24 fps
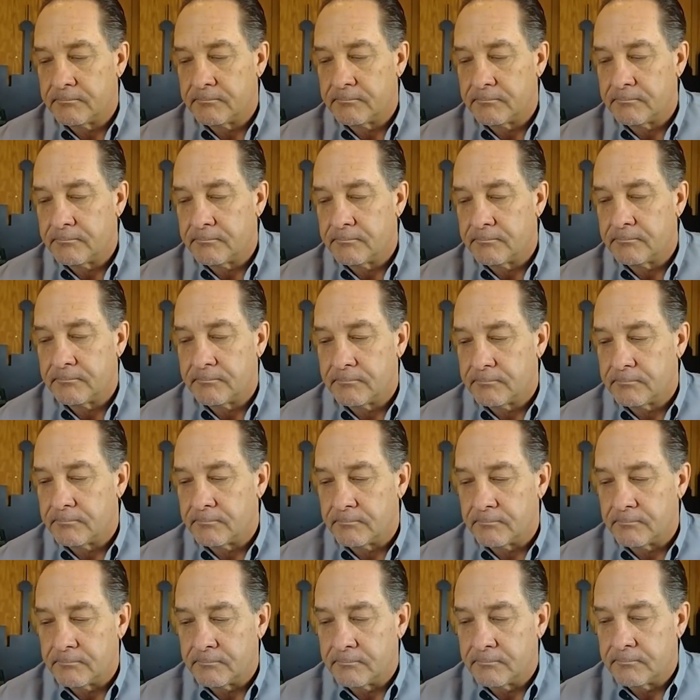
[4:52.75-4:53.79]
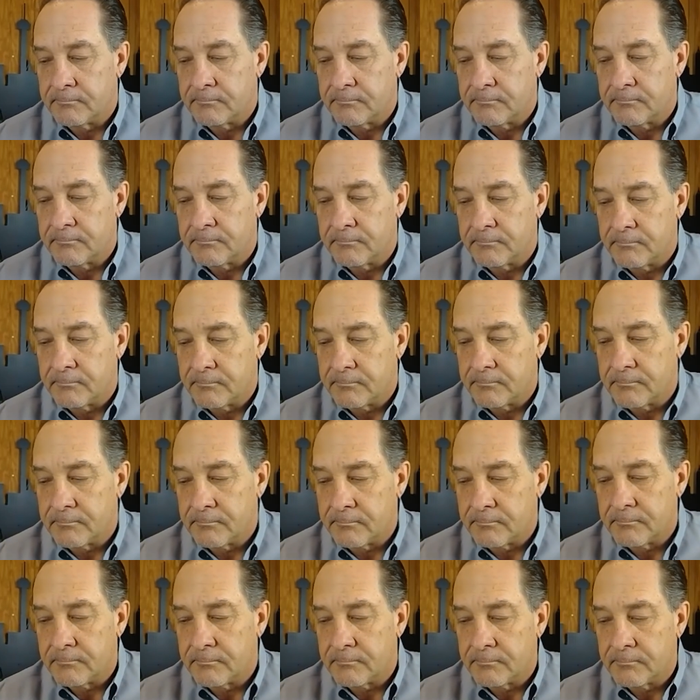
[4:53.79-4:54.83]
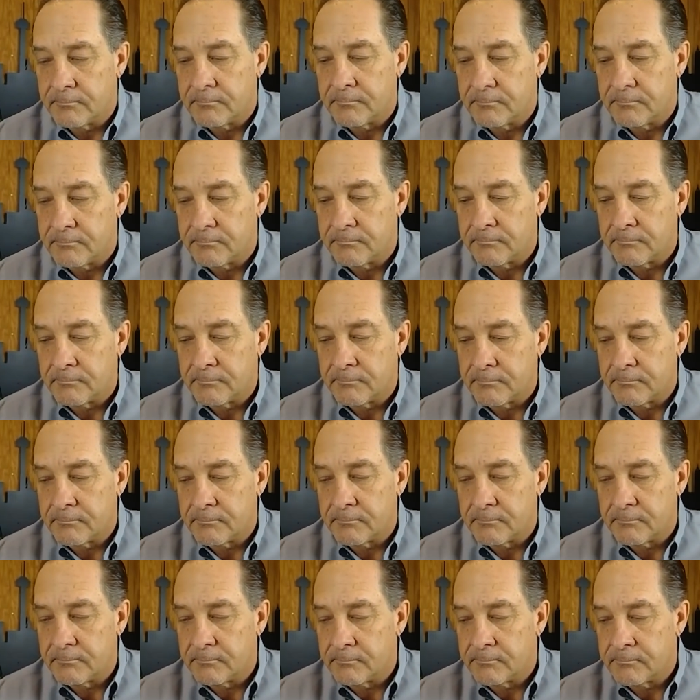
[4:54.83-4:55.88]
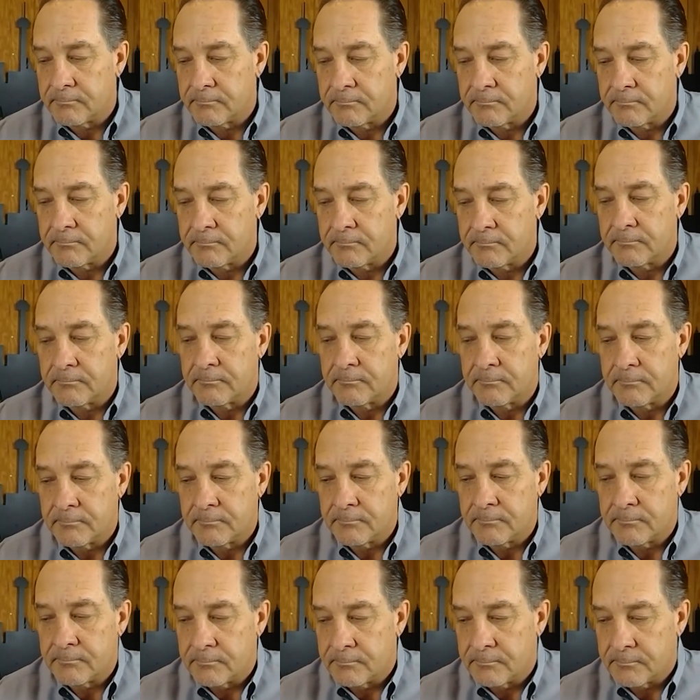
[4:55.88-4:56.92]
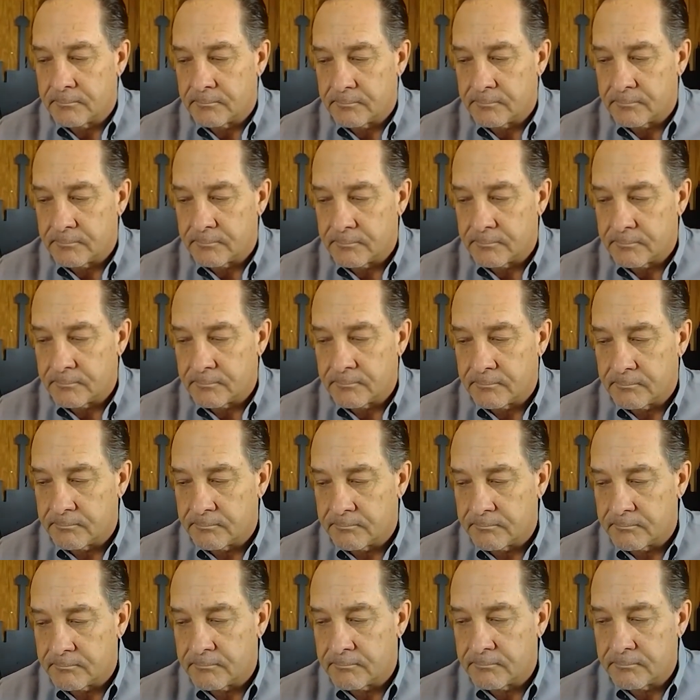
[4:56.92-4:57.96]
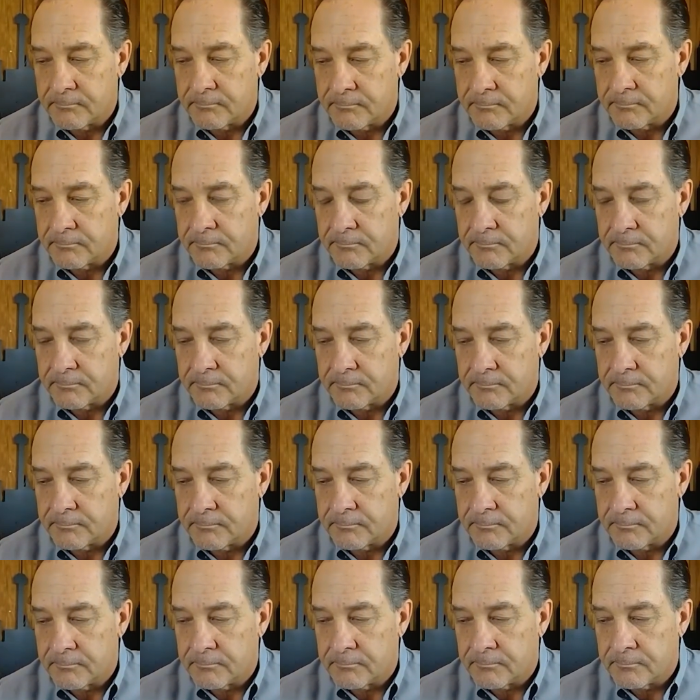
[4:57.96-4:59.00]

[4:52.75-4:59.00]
The person shown says nothing.